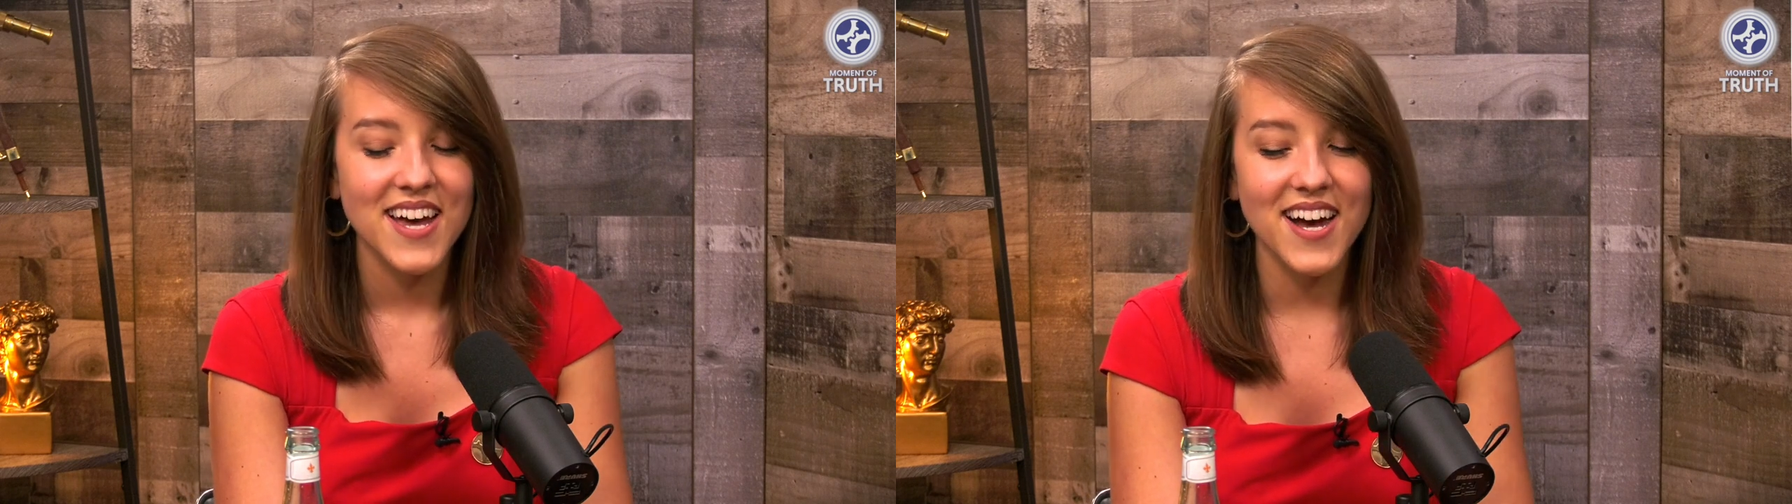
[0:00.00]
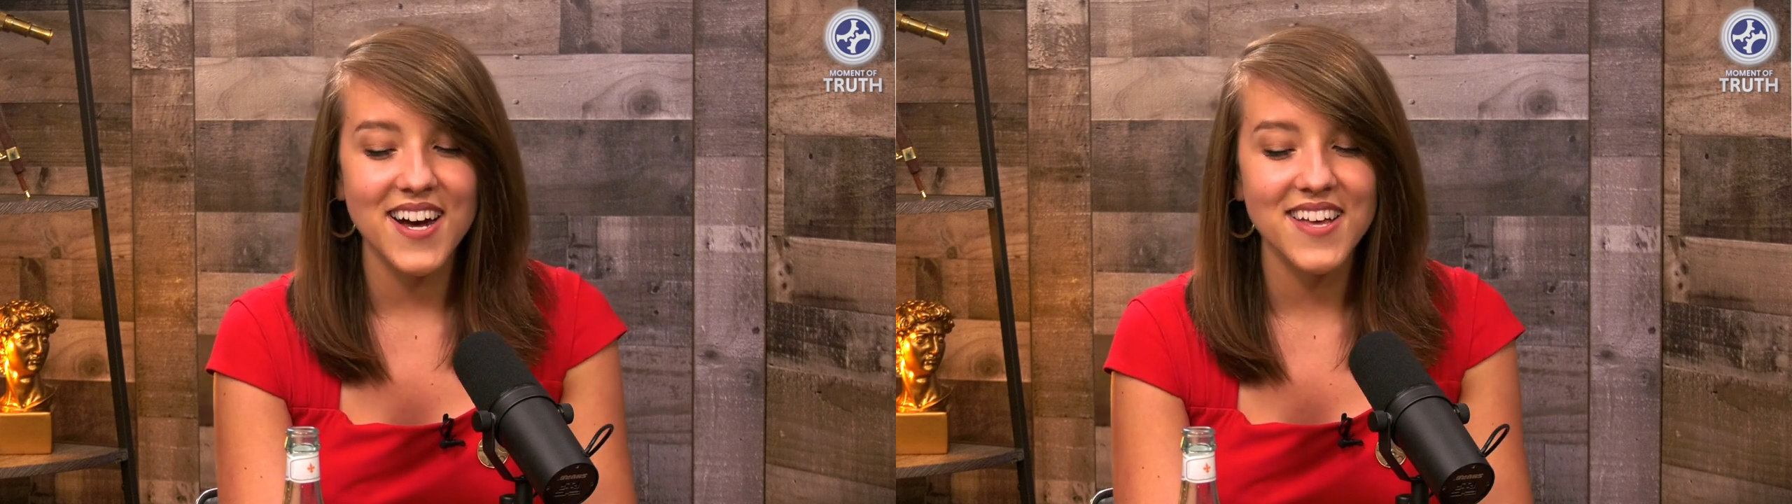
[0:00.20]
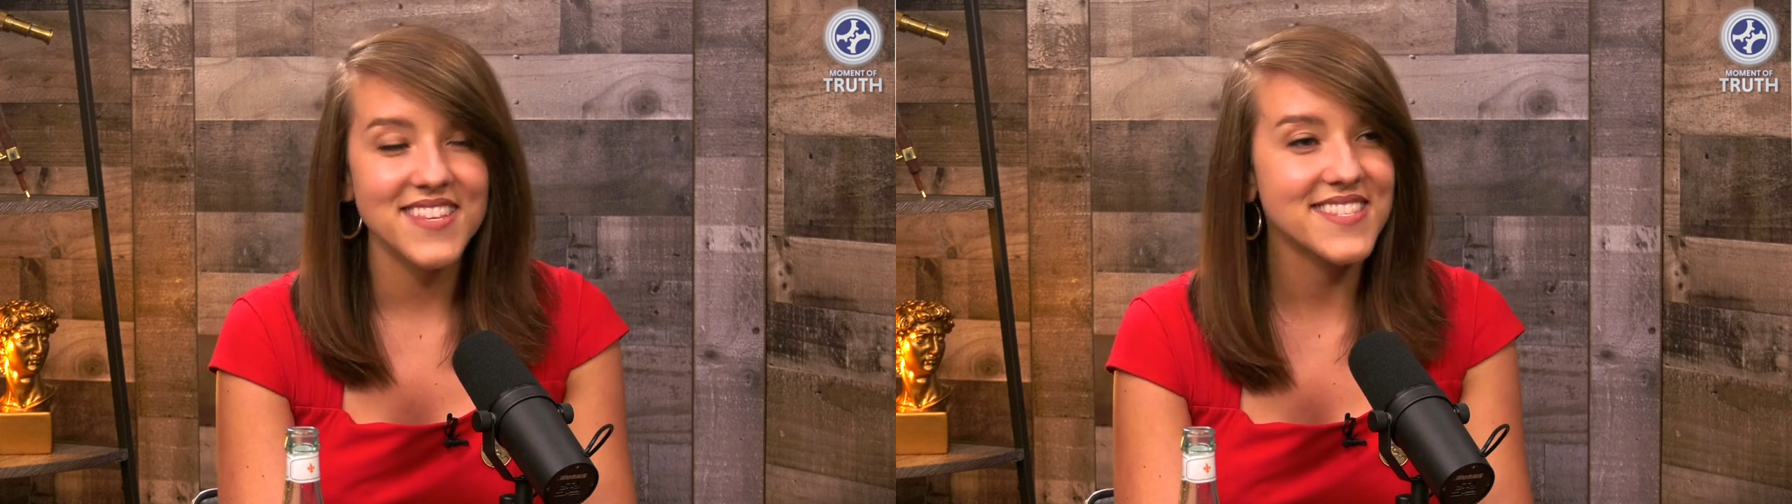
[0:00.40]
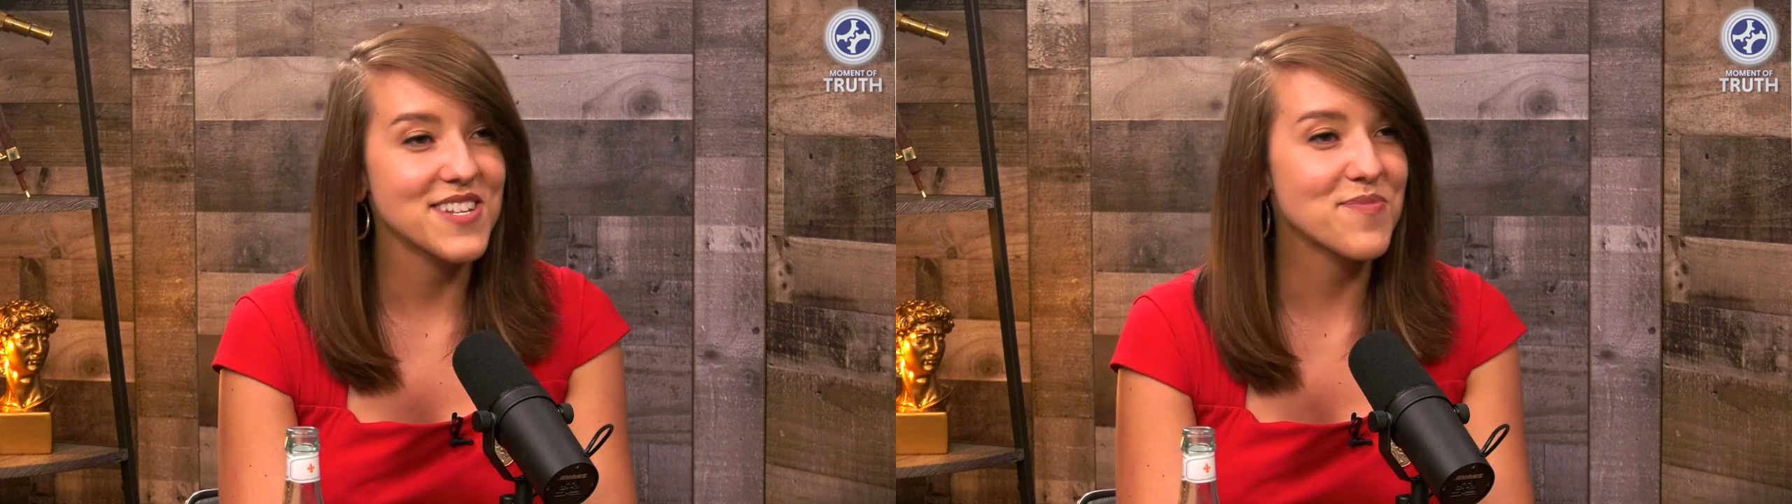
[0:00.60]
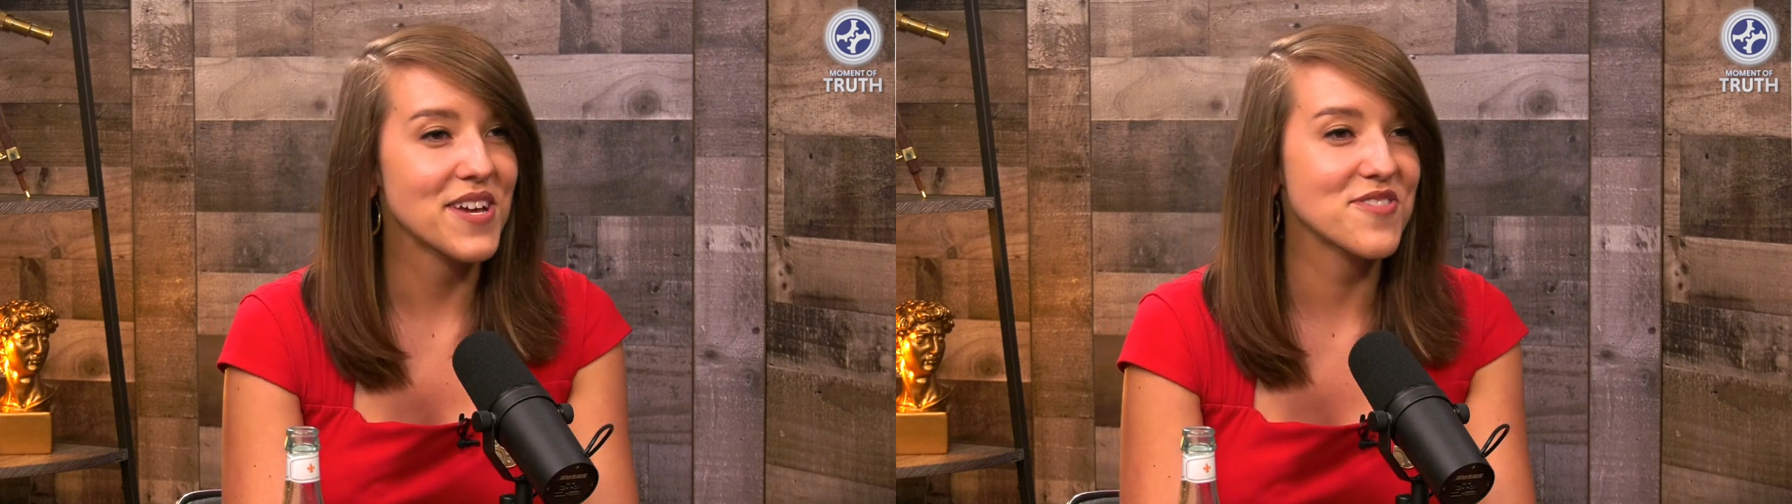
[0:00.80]
the
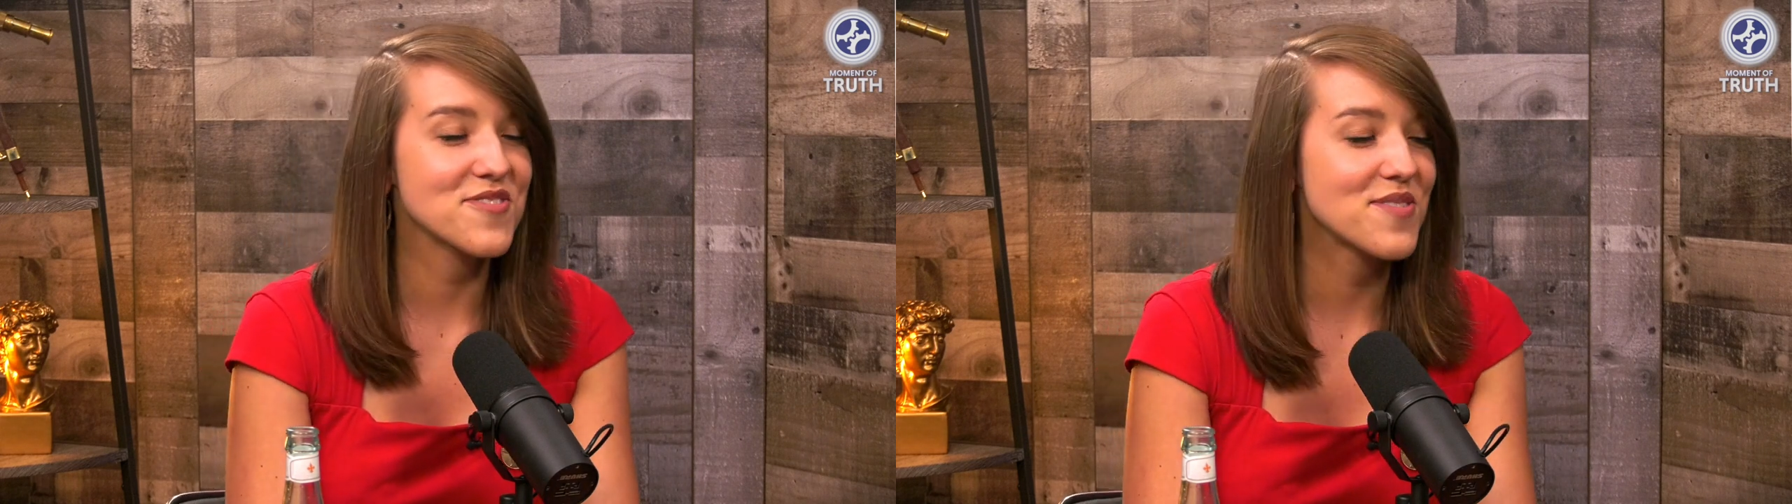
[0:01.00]
Senate panel